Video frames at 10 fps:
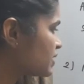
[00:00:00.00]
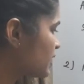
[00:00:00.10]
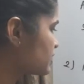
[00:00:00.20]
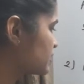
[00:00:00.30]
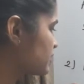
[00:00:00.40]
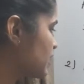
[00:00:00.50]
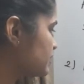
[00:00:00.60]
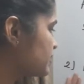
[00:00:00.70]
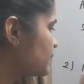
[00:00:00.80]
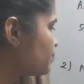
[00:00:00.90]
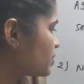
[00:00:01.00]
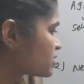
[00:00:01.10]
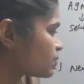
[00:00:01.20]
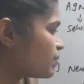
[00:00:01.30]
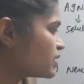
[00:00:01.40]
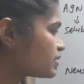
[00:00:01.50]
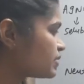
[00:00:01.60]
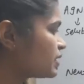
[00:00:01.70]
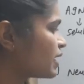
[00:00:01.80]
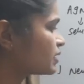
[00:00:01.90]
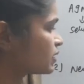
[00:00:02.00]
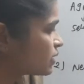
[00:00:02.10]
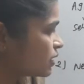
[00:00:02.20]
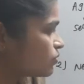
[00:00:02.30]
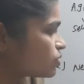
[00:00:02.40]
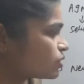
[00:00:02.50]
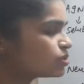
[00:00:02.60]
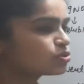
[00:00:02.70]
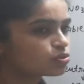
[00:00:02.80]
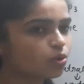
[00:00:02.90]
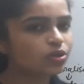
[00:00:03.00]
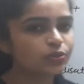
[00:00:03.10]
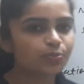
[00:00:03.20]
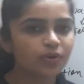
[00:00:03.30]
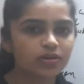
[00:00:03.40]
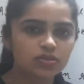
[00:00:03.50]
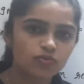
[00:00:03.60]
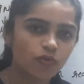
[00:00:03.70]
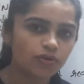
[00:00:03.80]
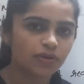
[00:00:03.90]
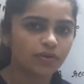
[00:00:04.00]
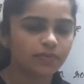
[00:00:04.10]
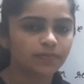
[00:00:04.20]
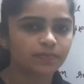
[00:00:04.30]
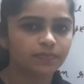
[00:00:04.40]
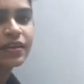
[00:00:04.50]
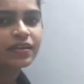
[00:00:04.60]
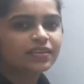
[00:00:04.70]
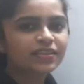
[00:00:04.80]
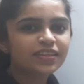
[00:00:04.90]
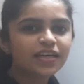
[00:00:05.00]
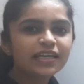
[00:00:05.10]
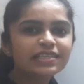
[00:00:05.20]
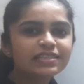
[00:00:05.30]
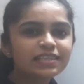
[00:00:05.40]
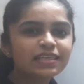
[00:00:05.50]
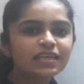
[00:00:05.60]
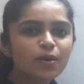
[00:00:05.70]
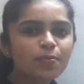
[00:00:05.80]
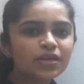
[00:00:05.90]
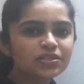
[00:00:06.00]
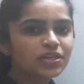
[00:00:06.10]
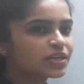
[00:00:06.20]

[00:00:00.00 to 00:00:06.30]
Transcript: reaction, acid plus base react gives the salt plus water. Third is the combustion